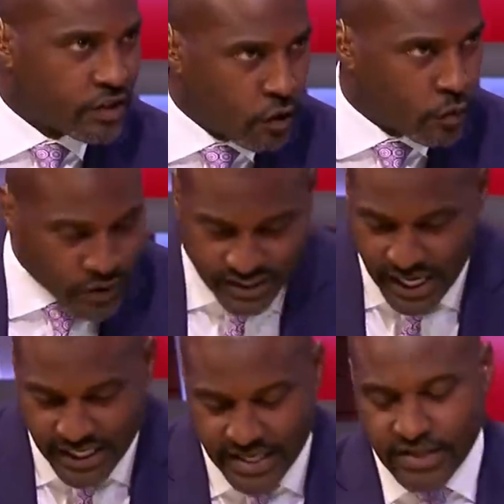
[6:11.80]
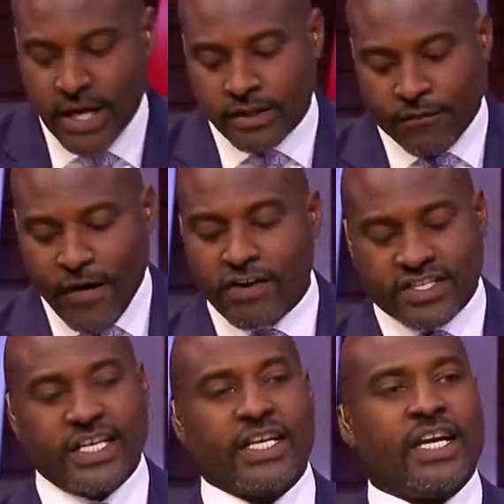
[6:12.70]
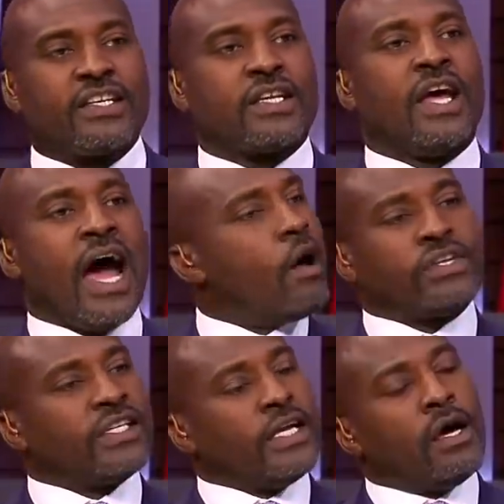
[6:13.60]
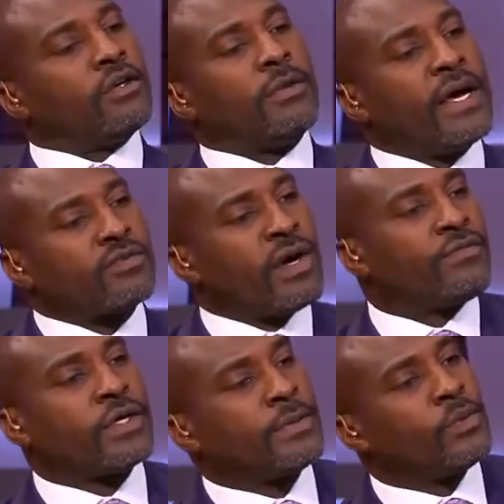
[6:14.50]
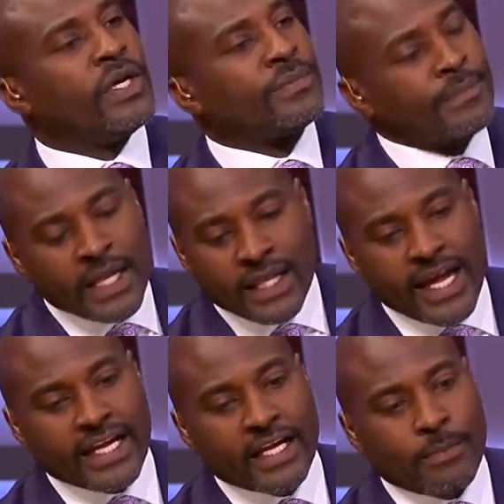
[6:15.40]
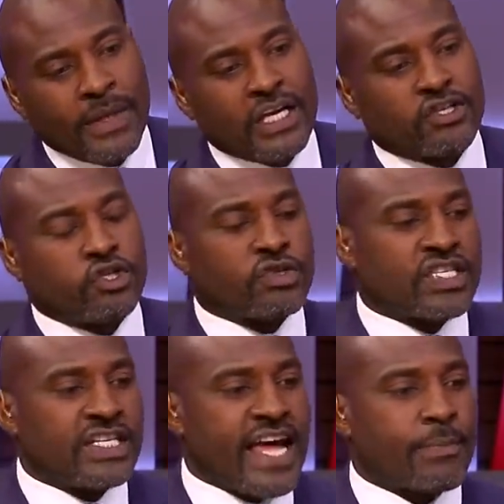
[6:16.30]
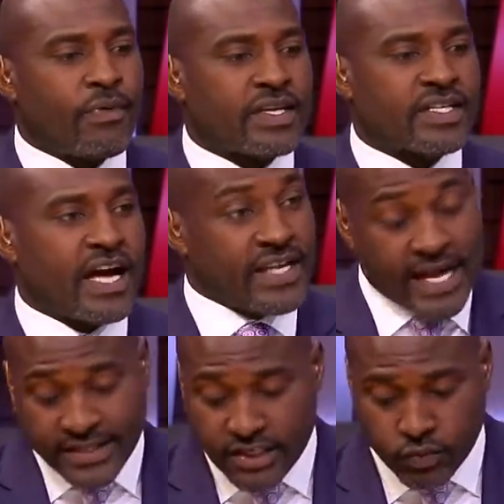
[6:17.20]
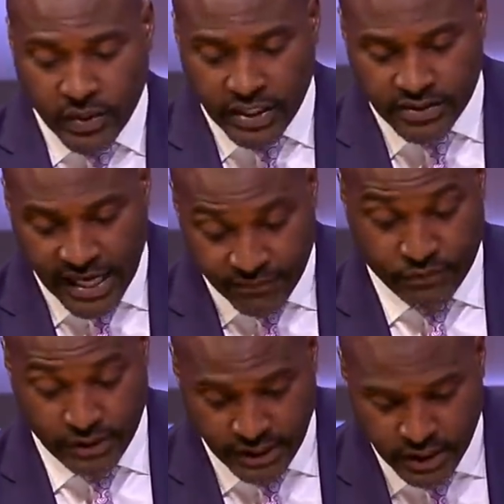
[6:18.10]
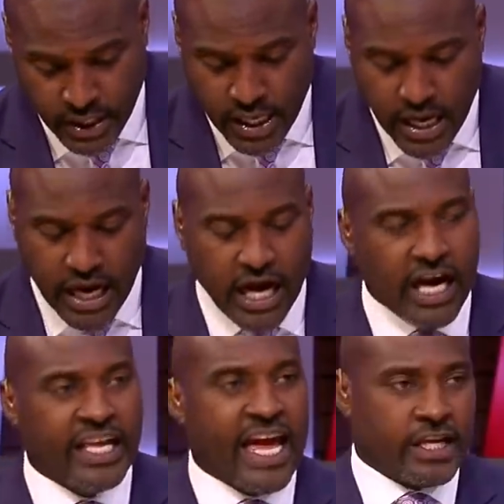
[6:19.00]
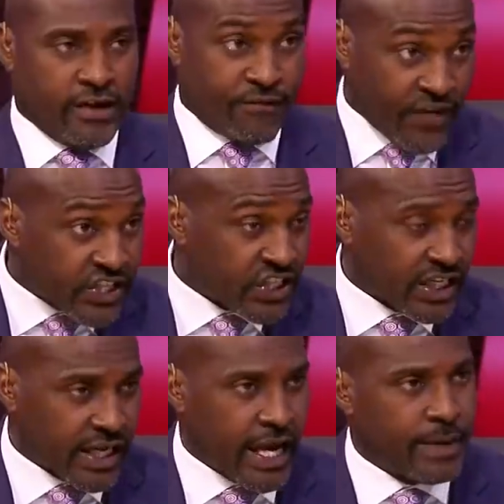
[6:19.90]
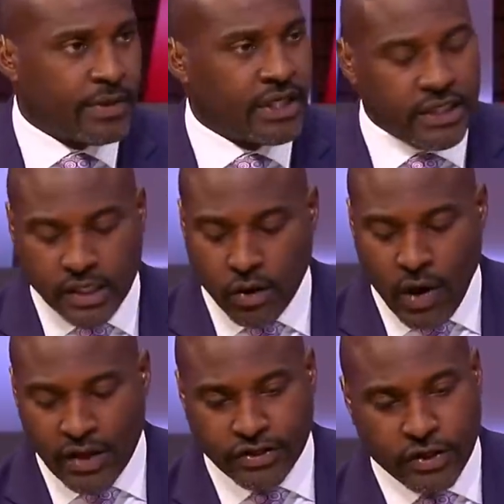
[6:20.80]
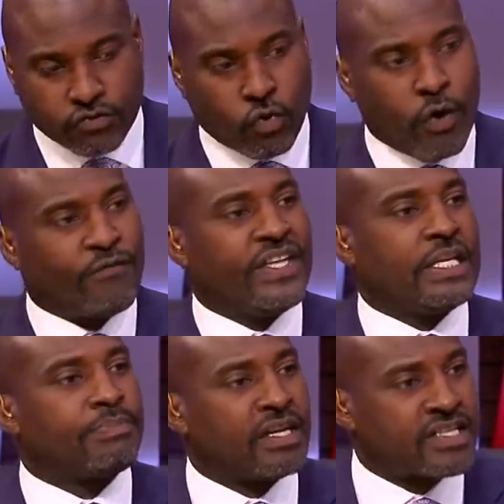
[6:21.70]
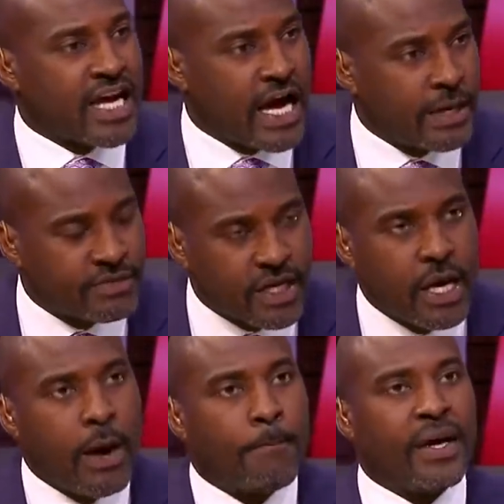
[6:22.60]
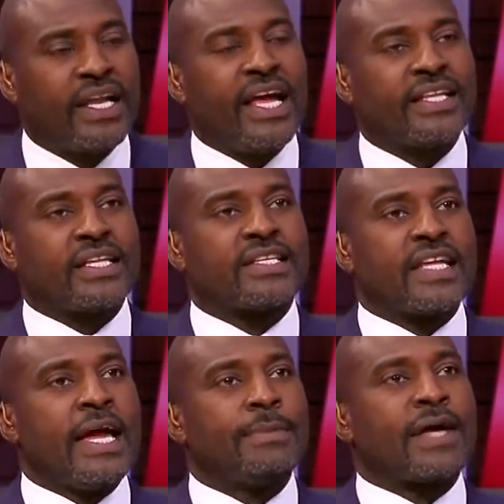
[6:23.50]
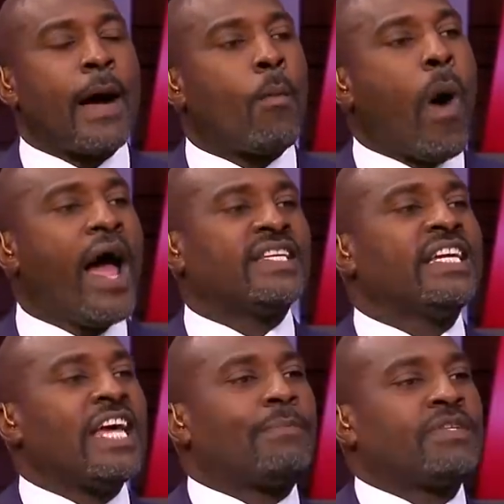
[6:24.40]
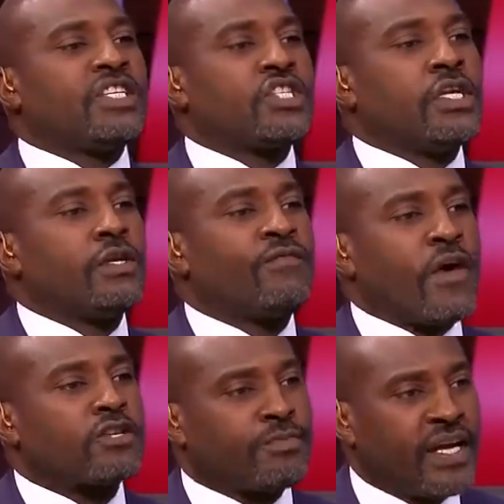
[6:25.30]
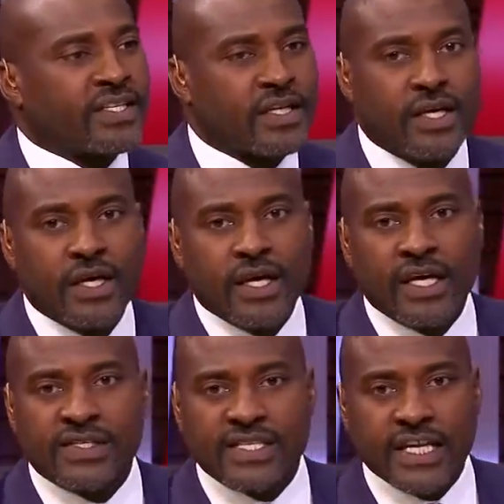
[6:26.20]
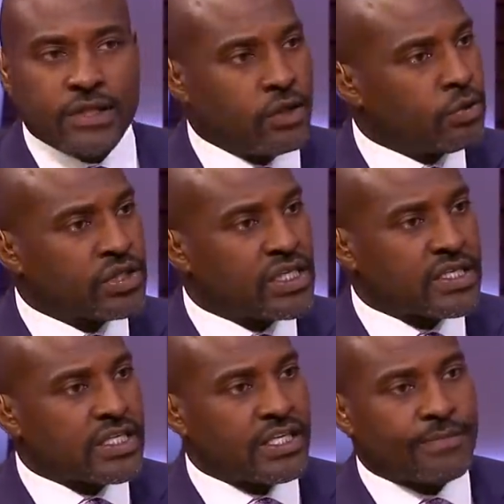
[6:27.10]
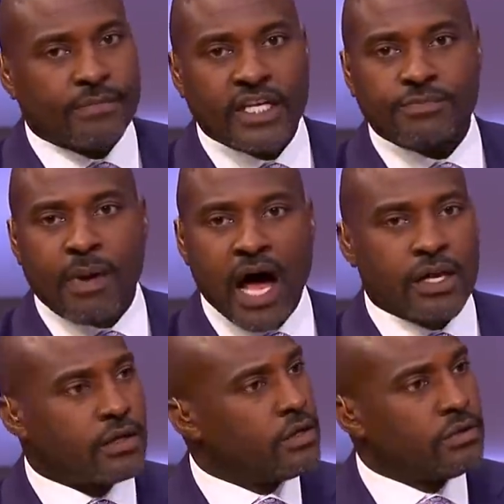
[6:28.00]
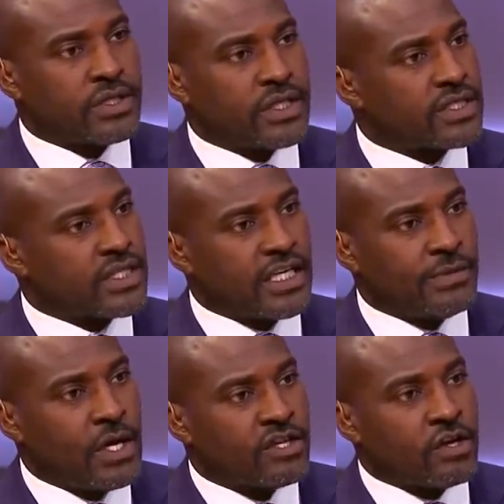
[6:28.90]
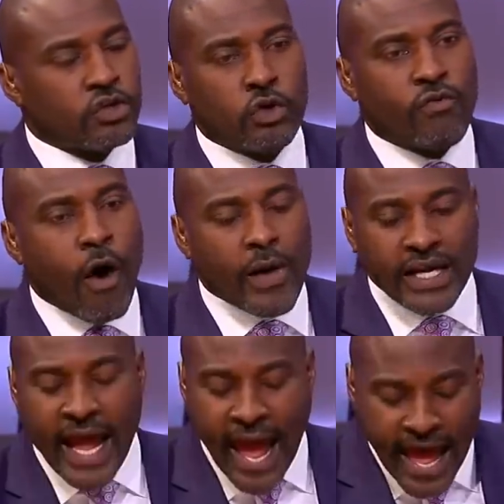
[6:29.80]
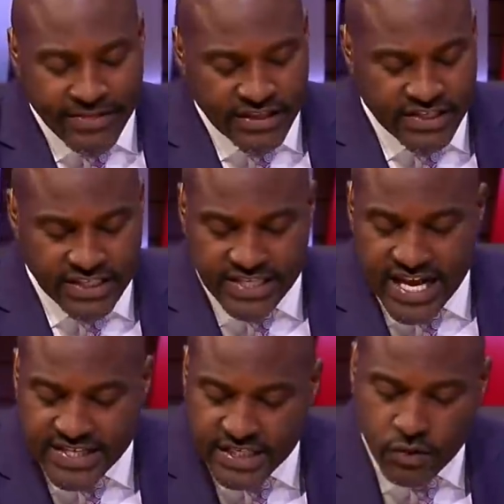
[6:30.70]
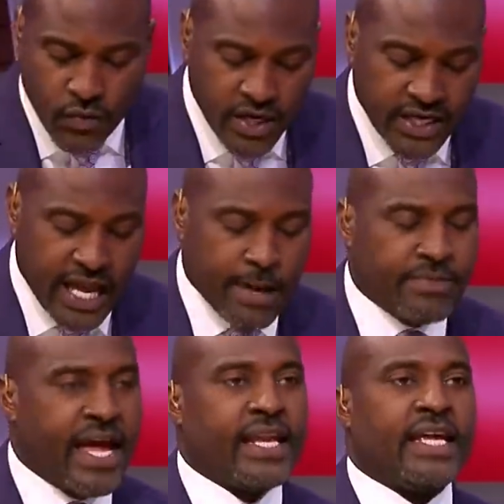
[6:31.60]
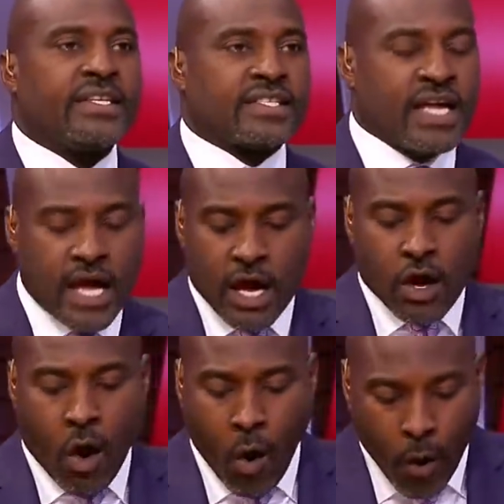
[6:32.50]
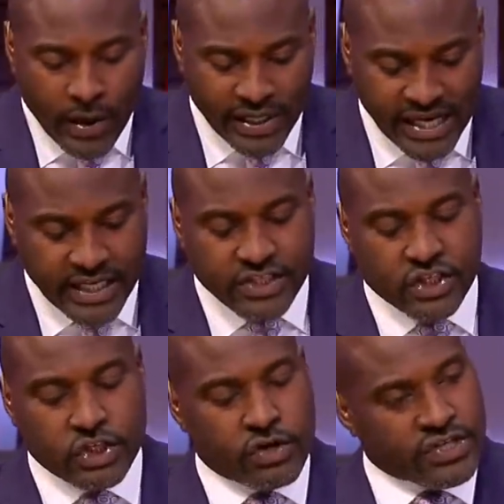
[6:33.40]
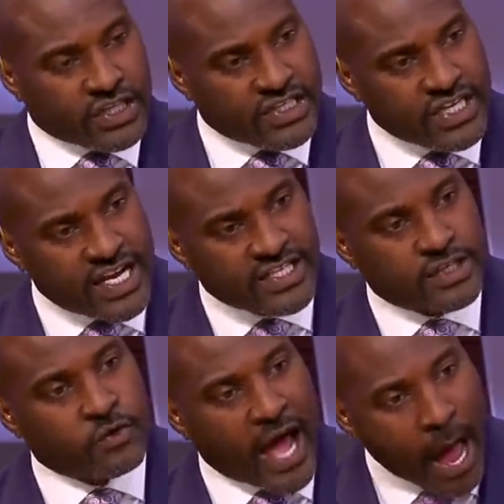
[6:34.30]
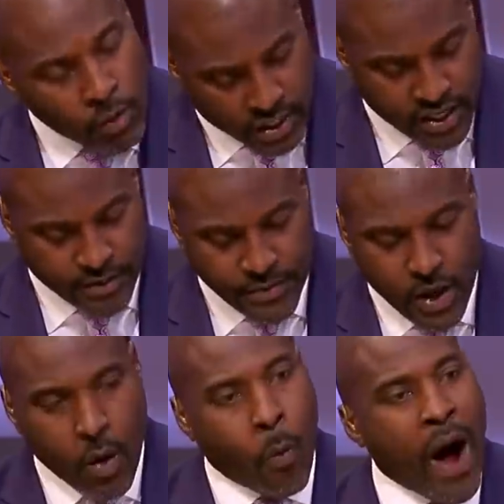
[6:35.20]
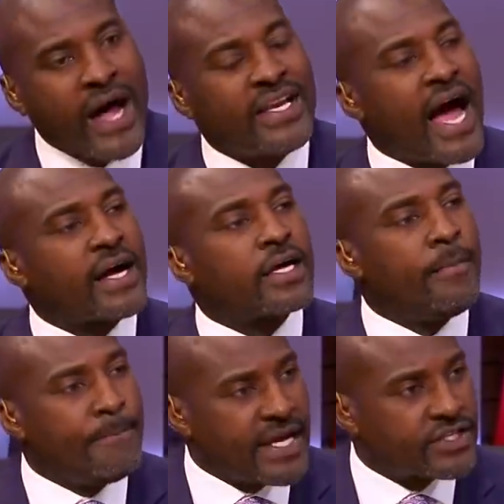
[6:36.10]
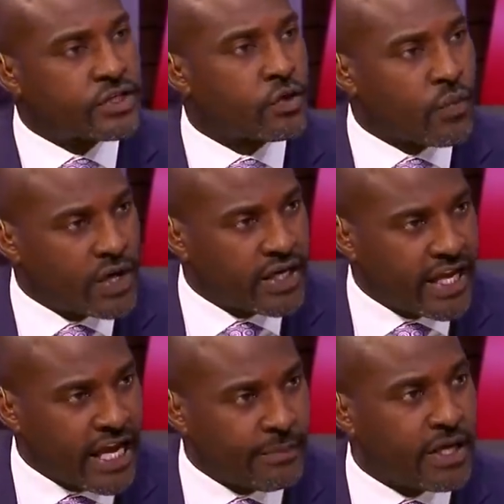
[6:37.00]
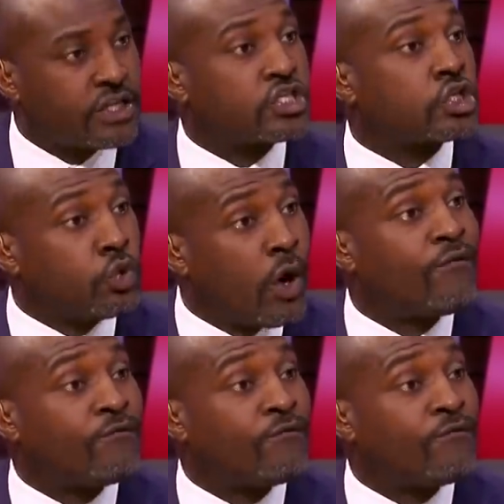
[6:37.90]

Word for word: knowing what that is. The first thing is, I don't think they know the best way for them to win. Like, because you see Dak Prescott, not this week, thankfully. Uh, he had an efficient game, but he didn't go out there and throw it 50 plus times. But at the same time, why is he in that position in the first place? Is Zeke new to this team? Is Pollard new to this team? So you've already had the success in the running game that is correlated to your success and outcome. Why not commit to the running game to